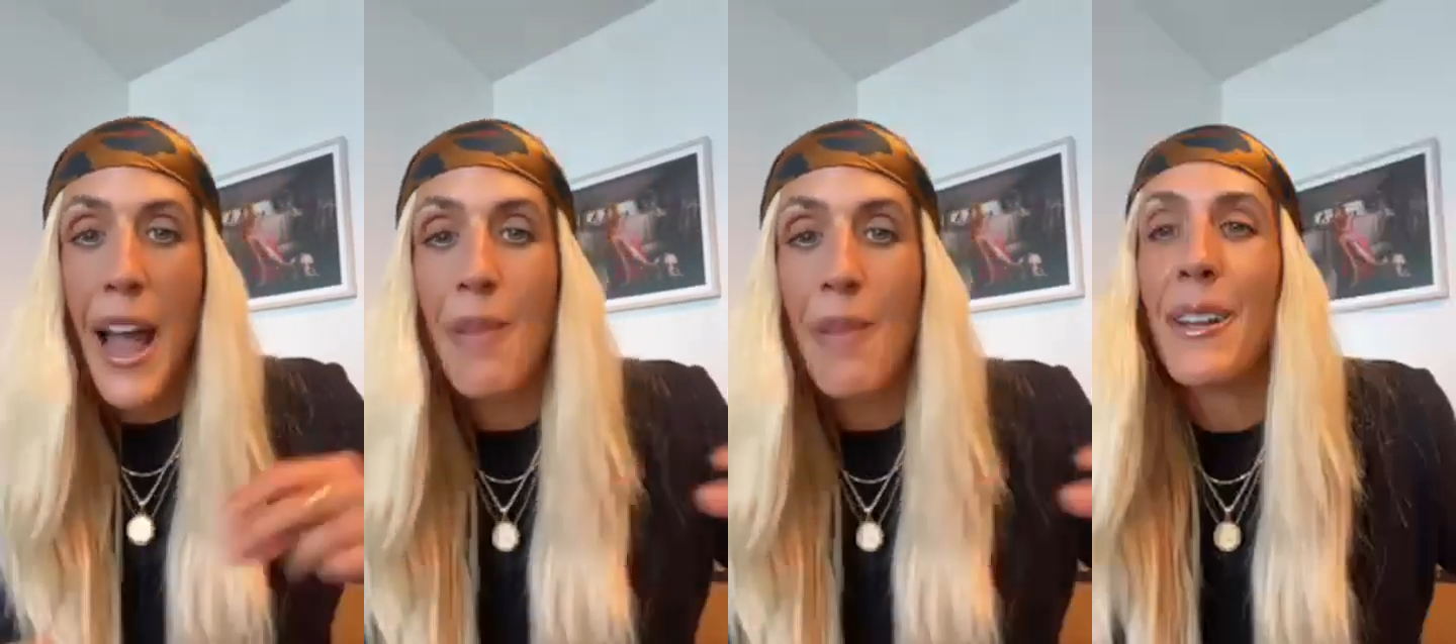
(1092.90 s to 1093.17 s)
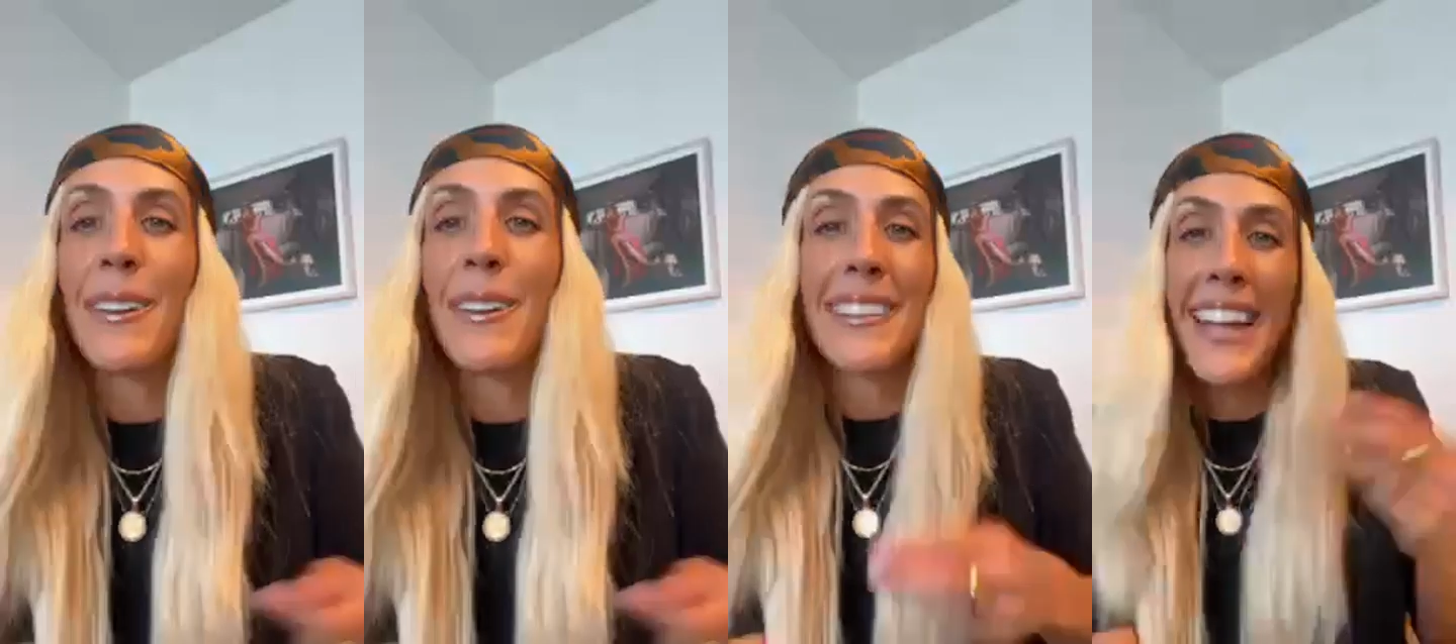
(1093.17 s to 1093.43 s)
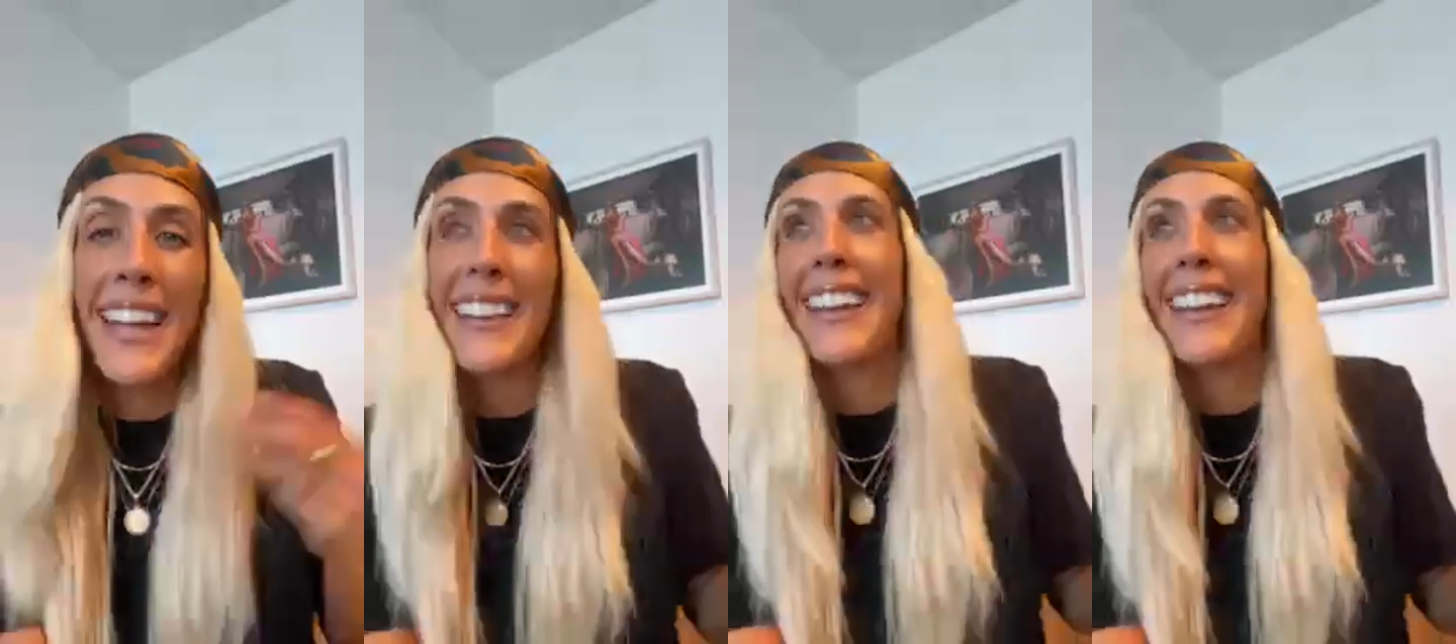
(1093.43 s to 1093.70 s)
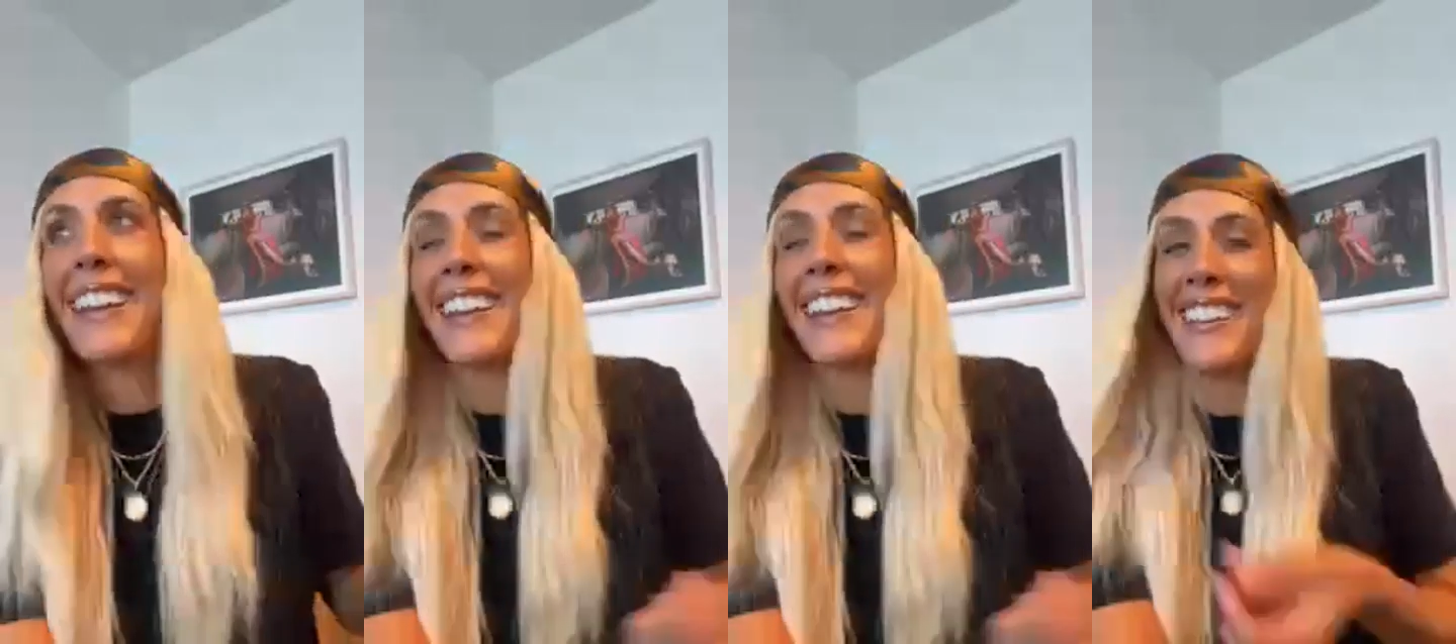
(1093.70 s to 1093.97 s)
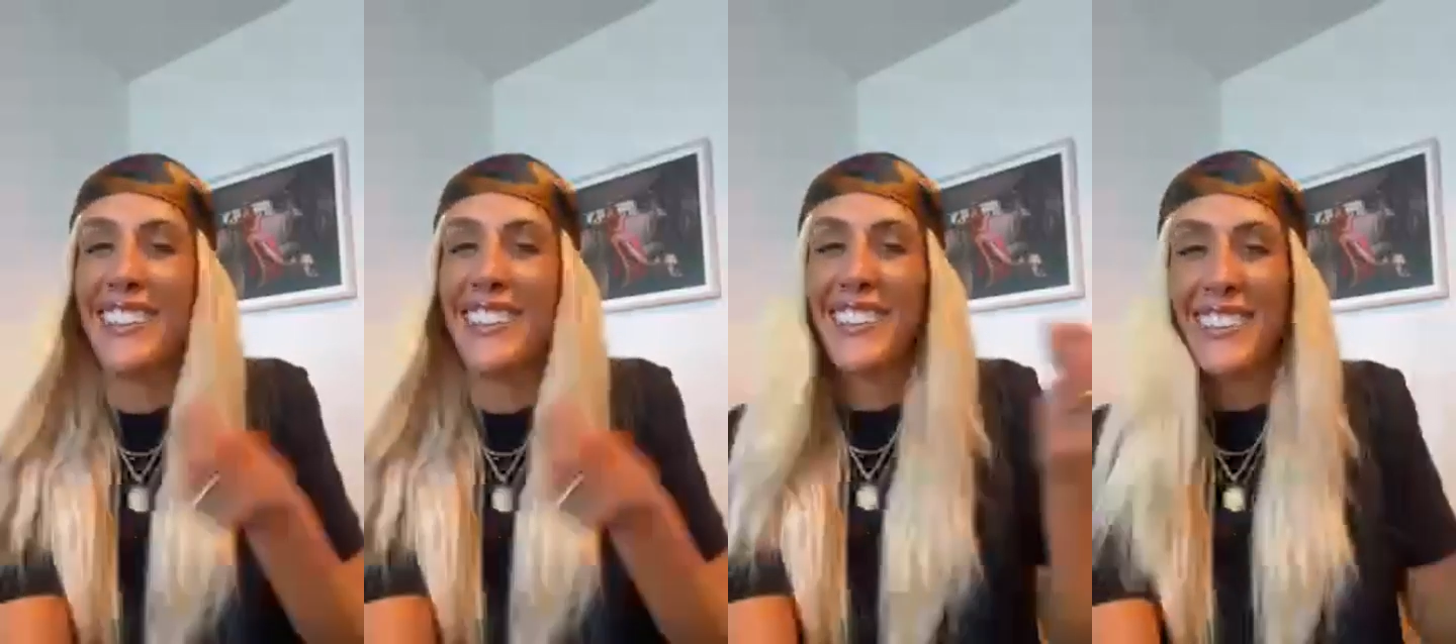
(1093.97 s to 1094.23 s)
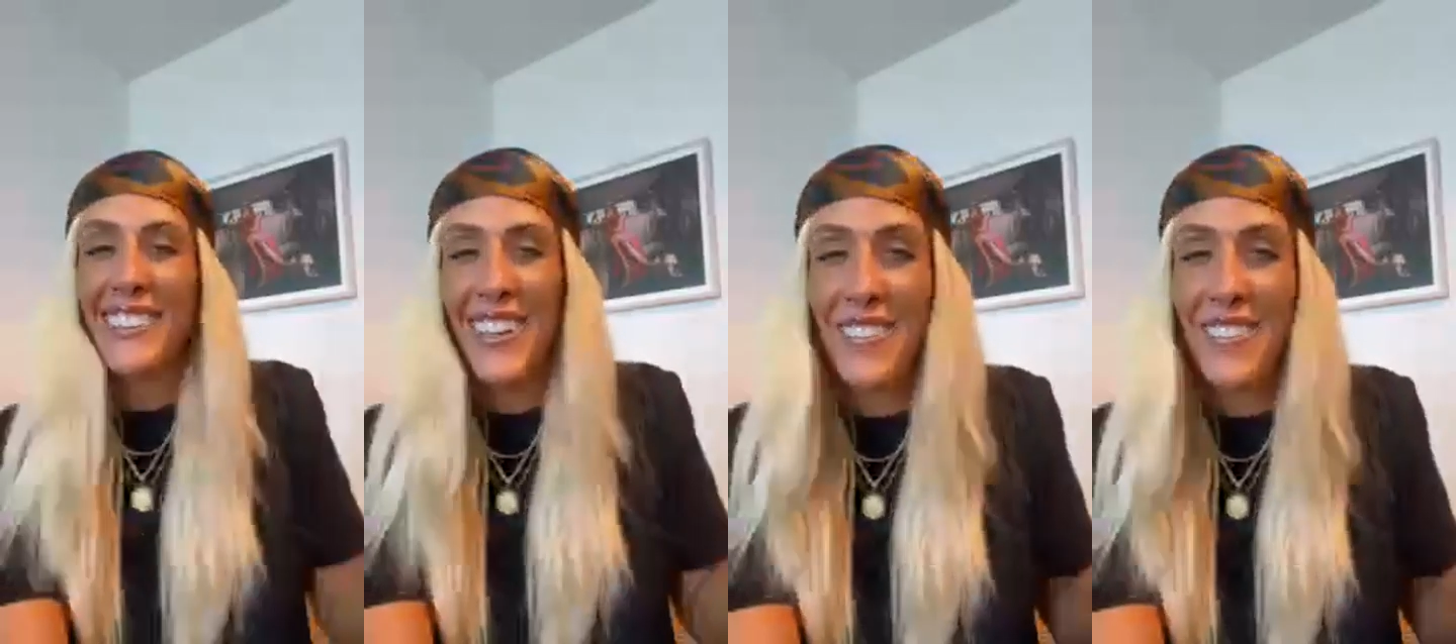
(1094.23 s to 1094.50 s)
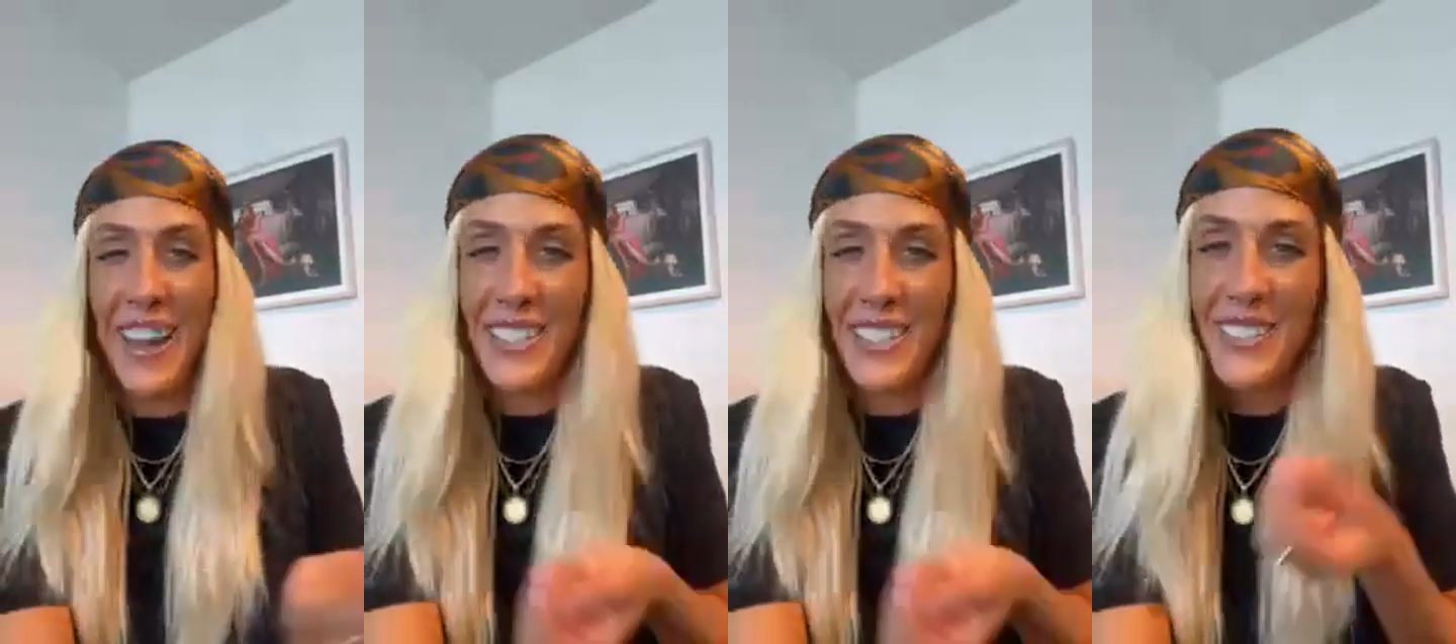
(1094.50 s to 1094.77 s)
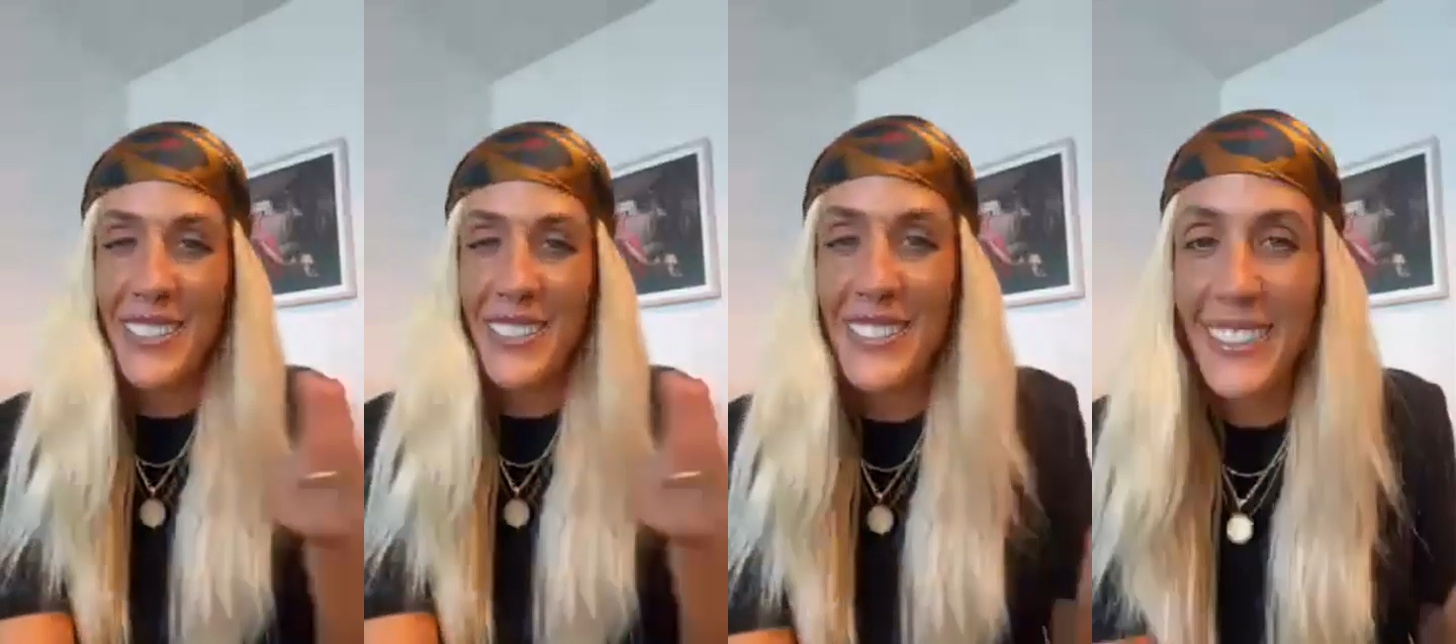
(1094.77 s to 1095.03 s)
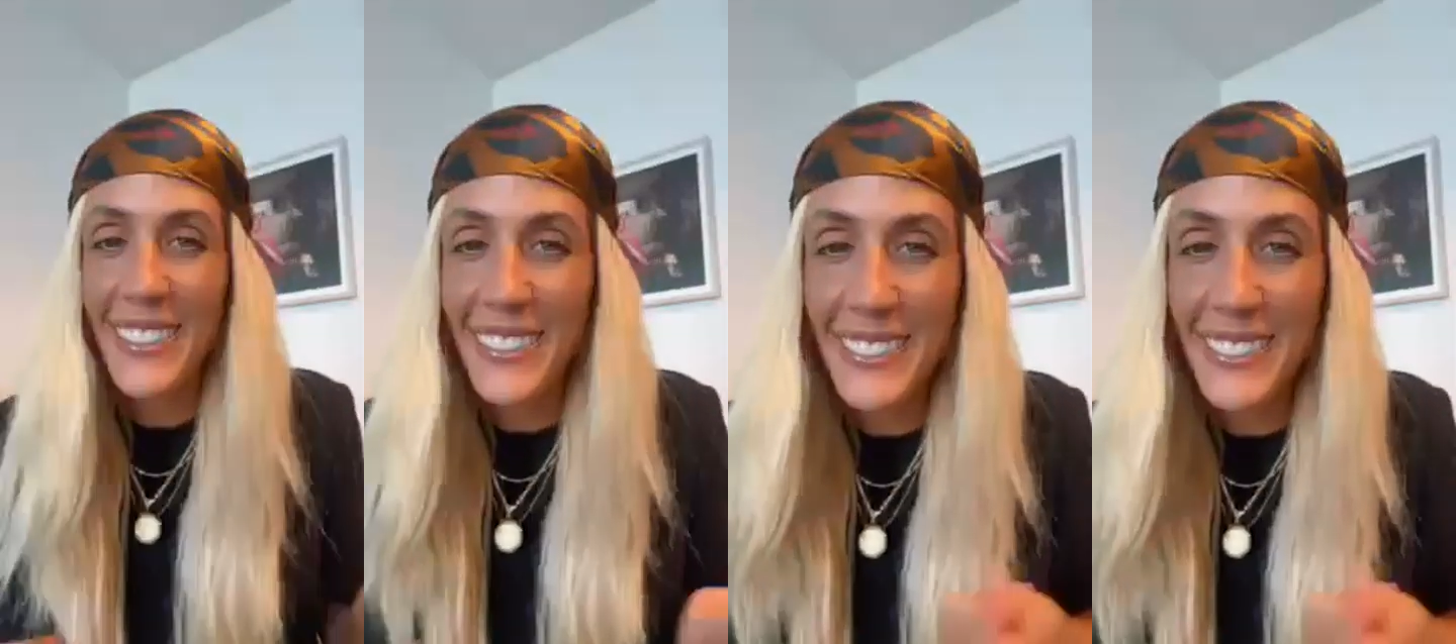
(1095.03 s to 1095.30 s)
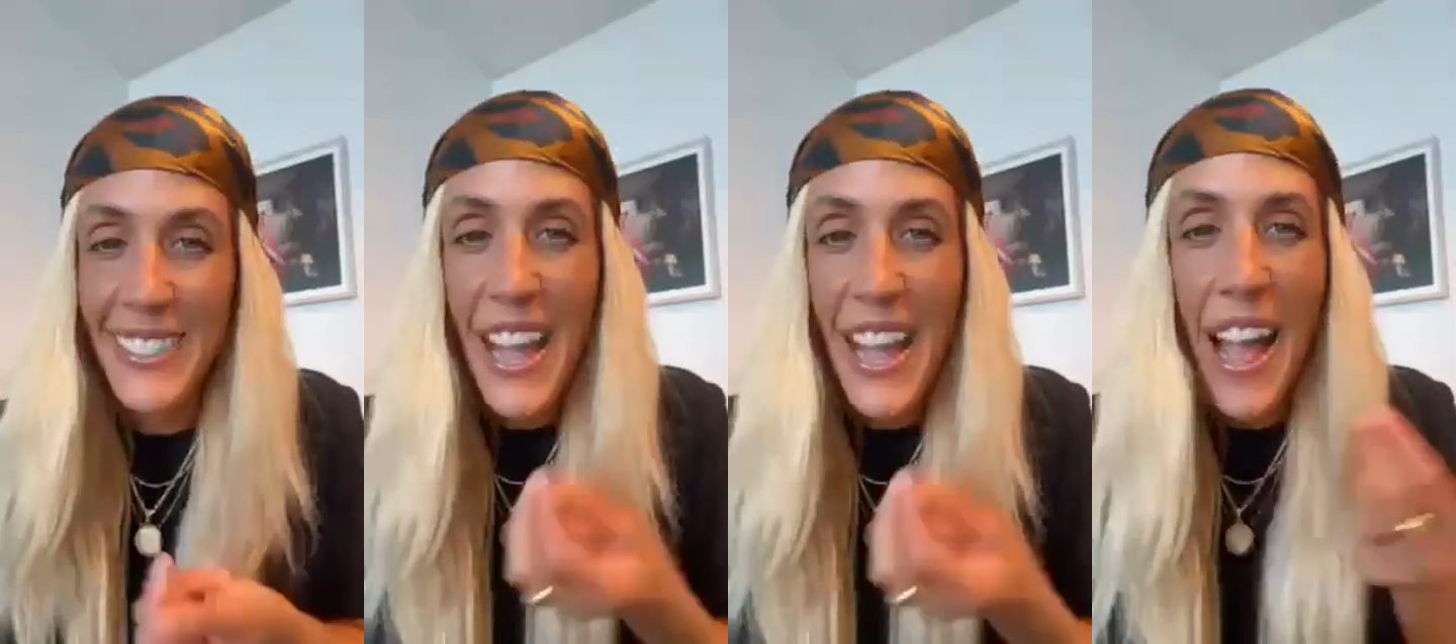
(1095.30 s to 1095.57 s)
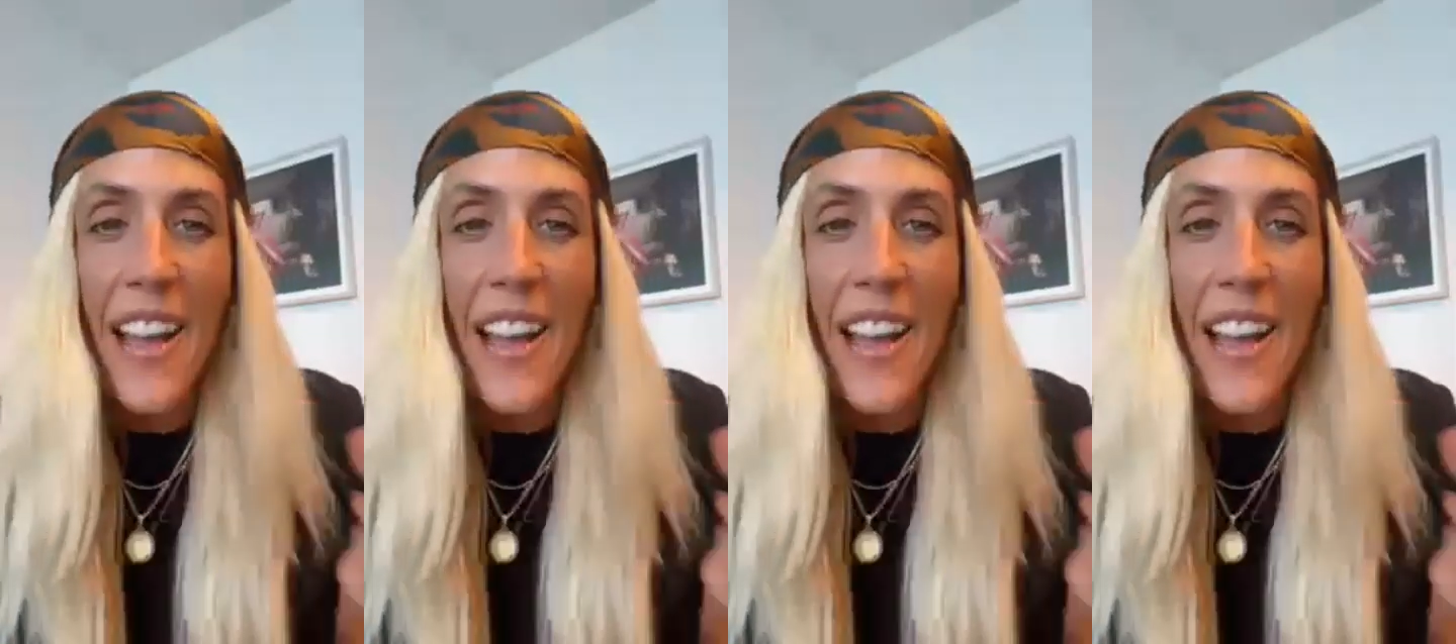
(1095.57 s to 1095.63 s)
I'm hearing that like Love Actually song.